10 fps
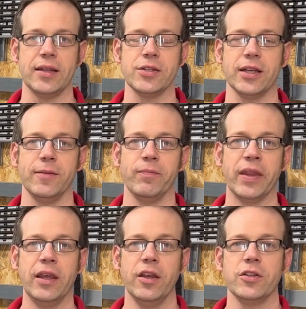energy.
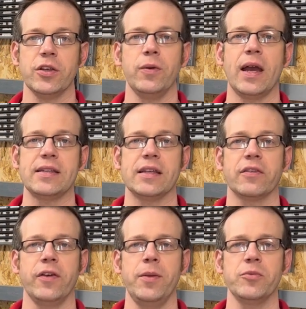Two
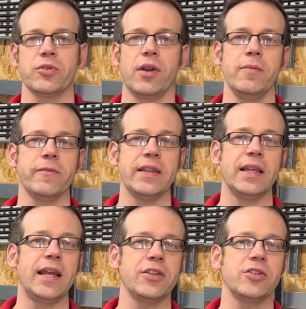Essex firms triumphed in
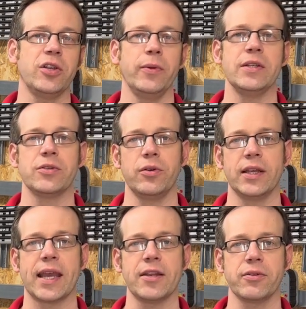the last two
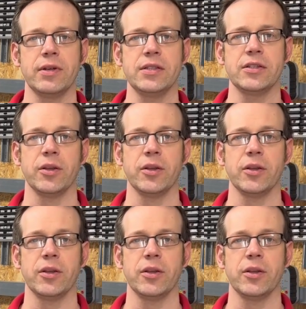installer categories.